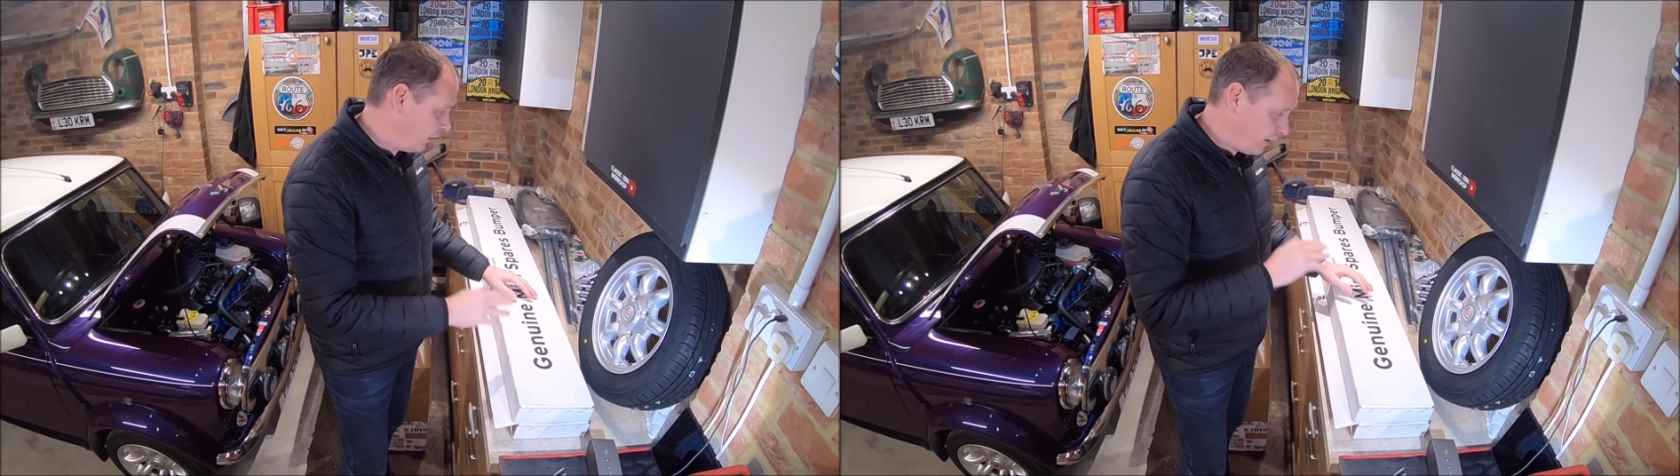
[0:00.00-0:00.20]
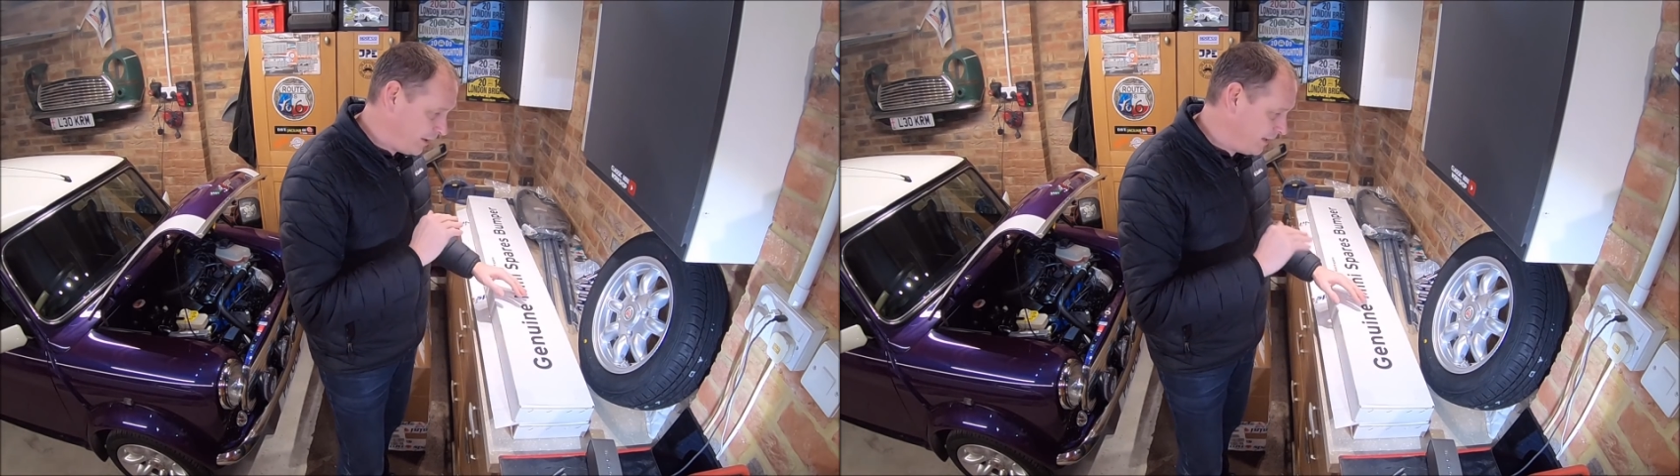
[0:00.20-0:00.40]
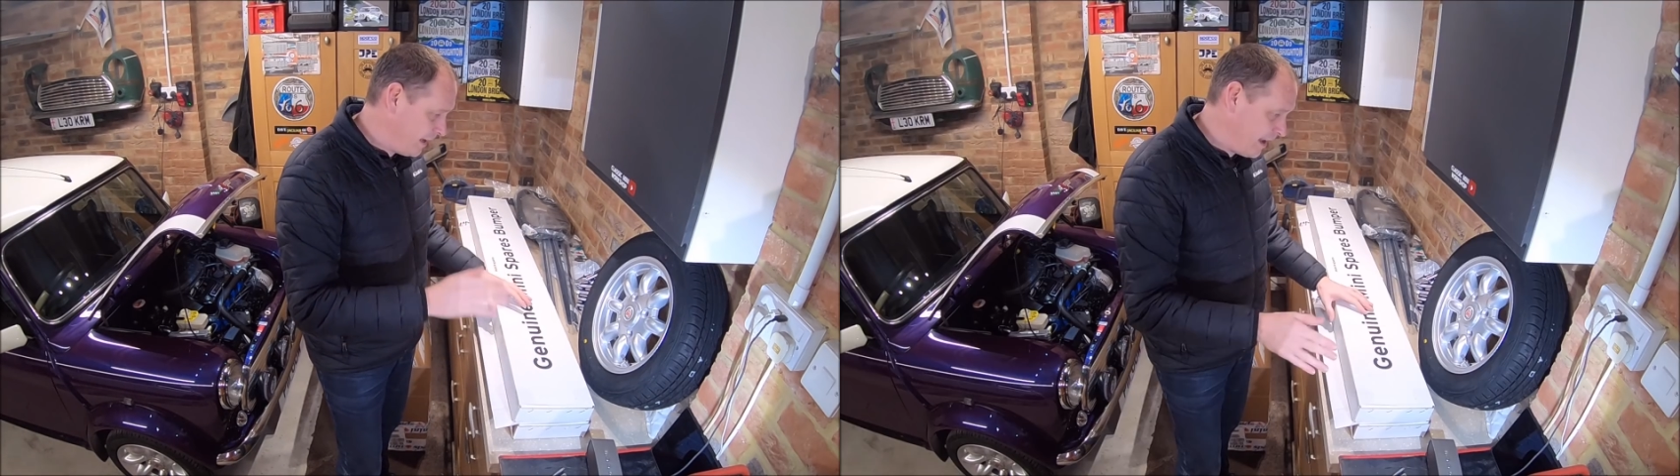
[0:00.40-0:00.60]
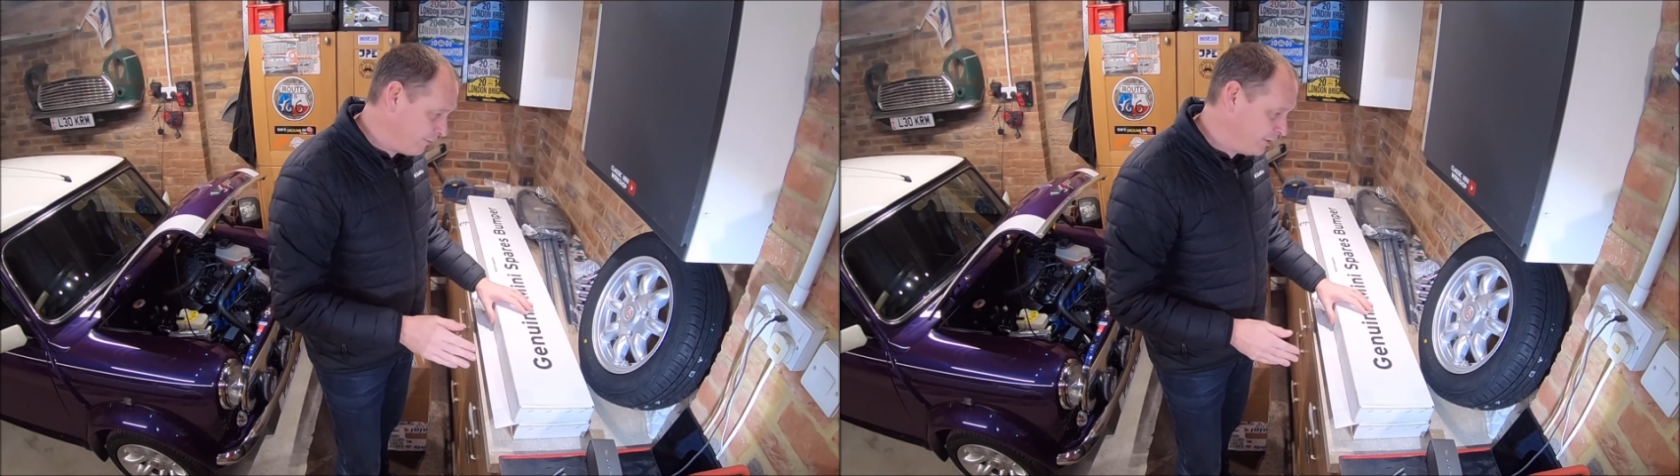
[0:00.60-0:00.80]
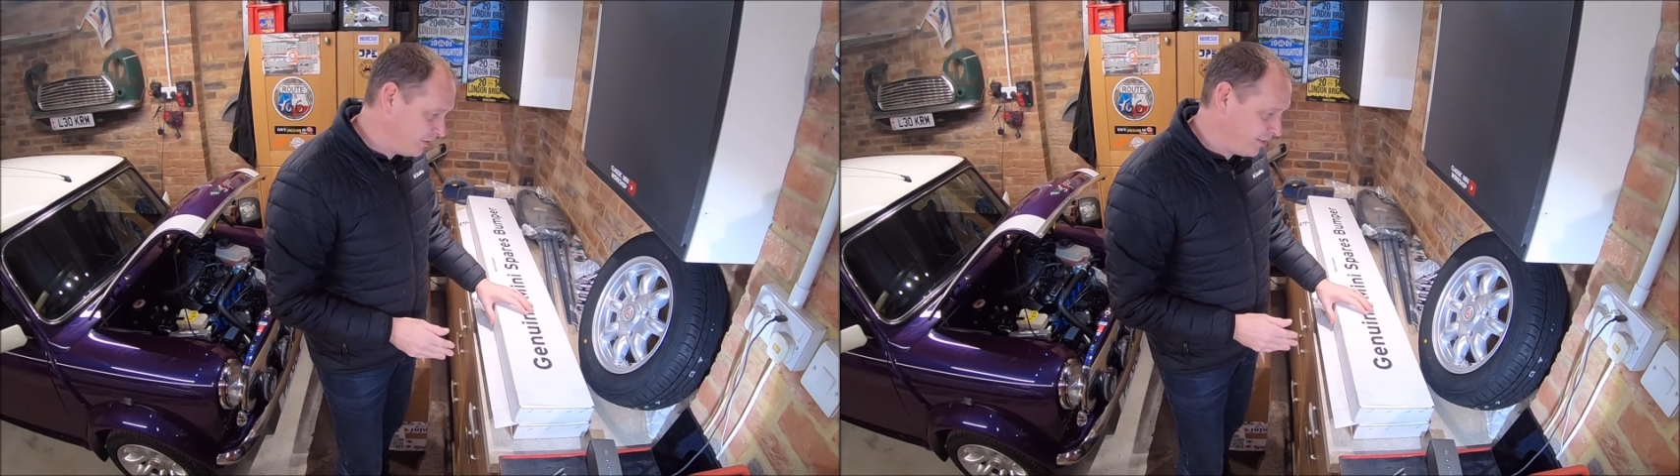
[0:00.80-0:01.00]
like an
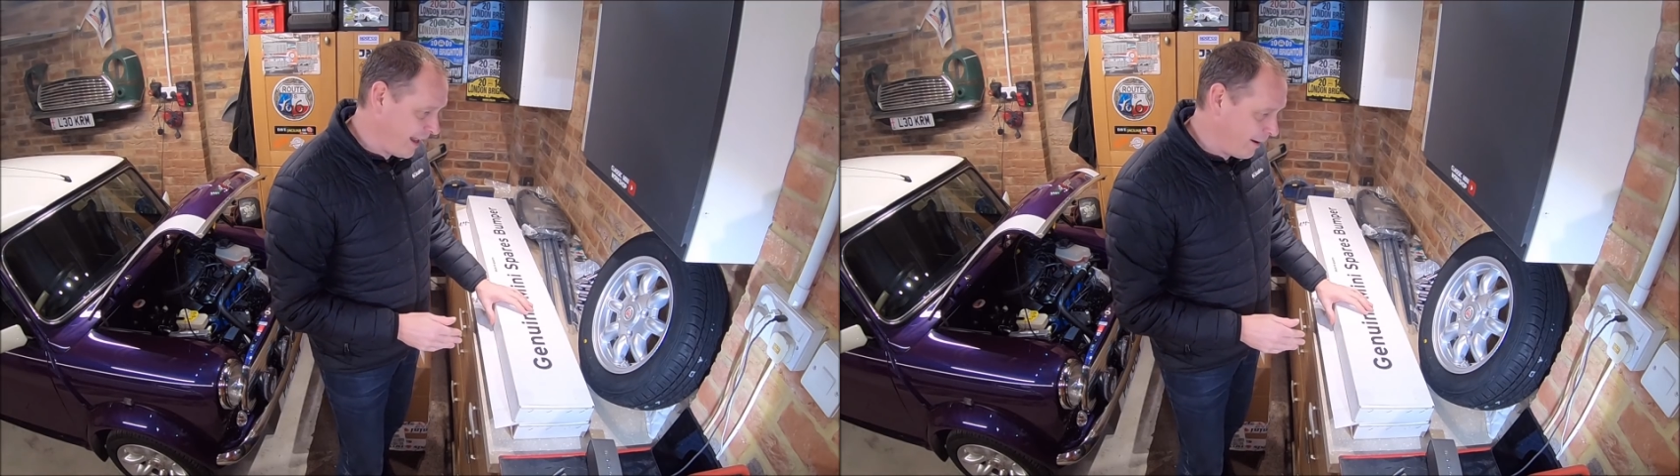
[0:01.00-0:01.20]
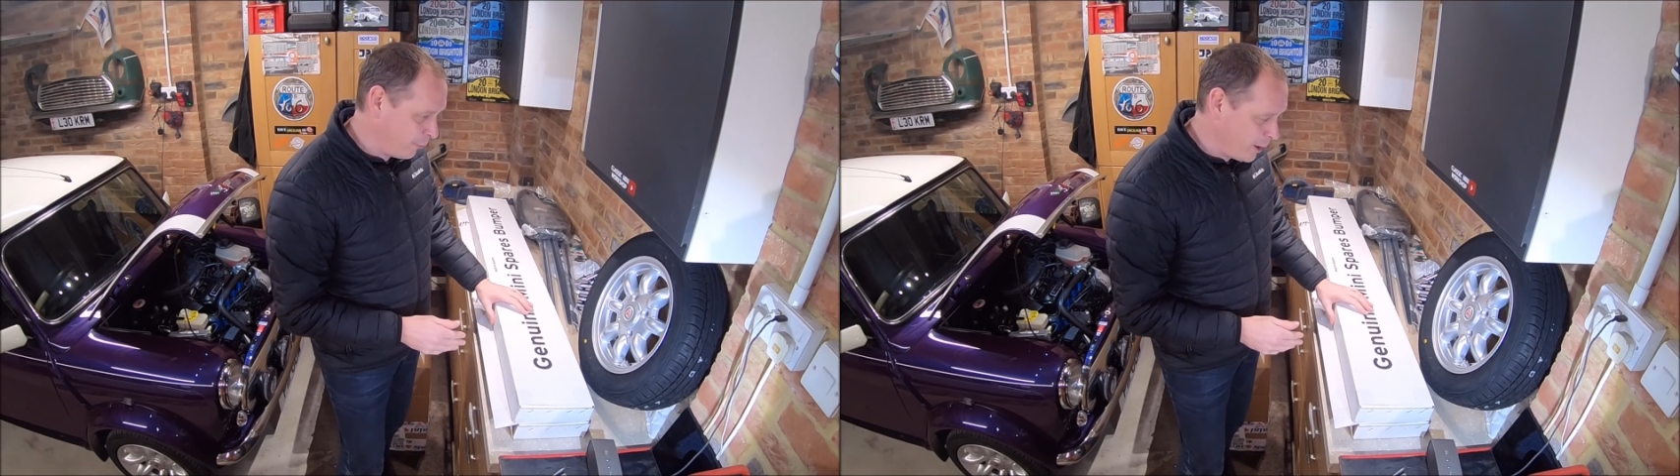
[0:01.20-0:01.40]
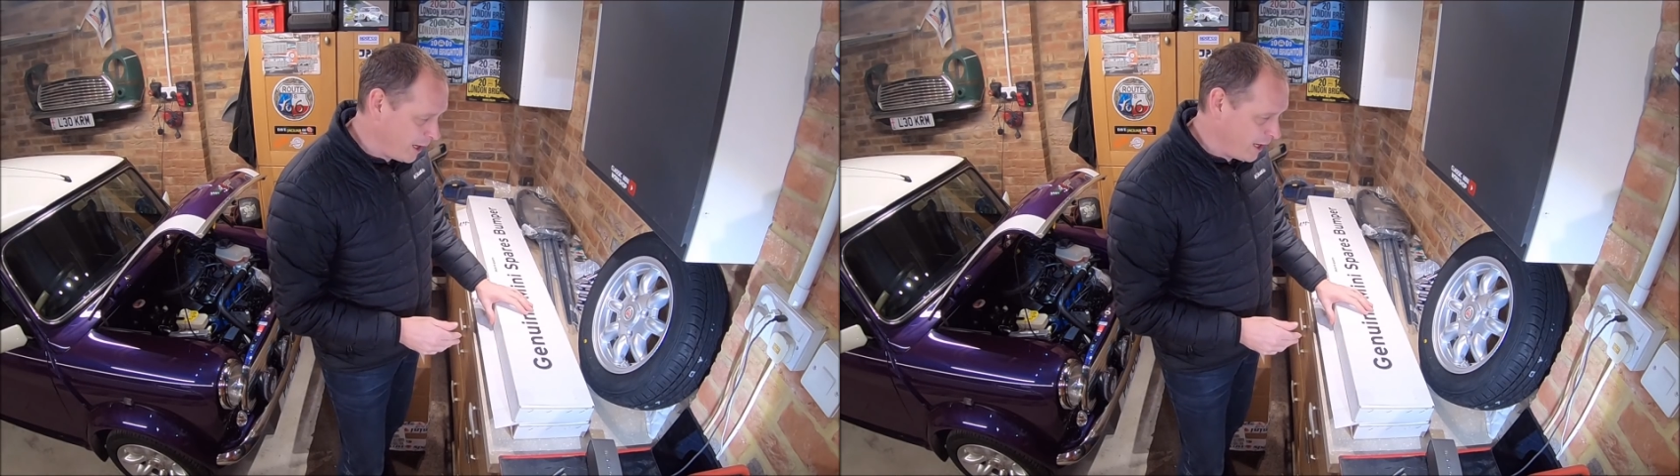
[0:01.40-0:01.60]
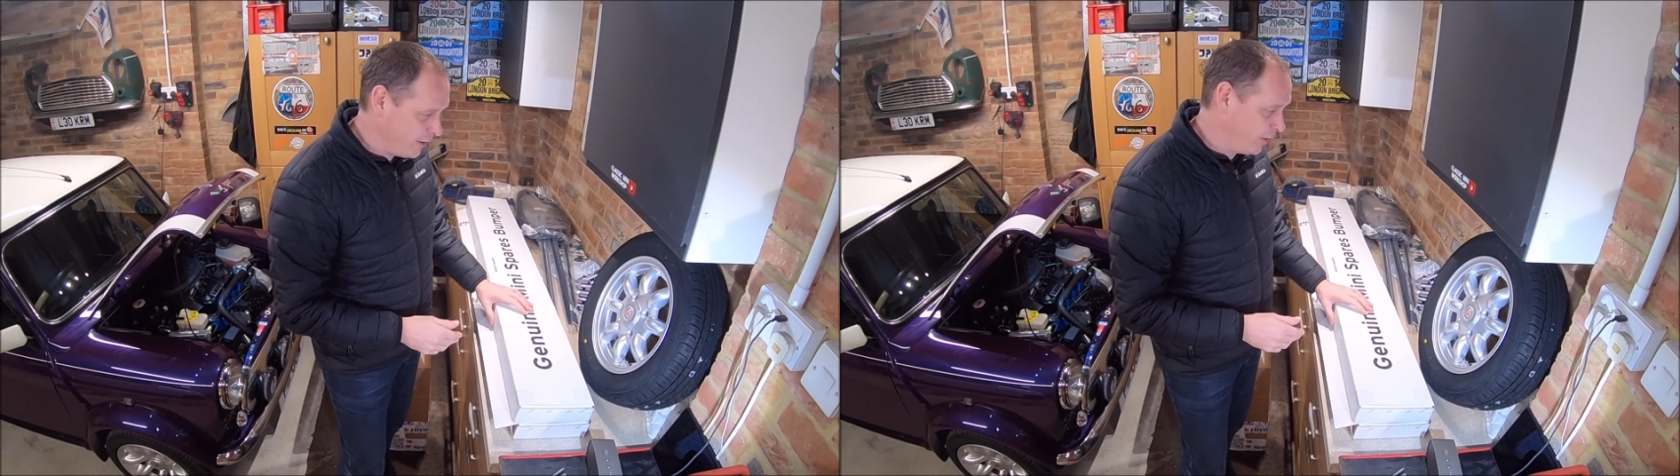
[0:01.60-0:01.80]
11 slat one,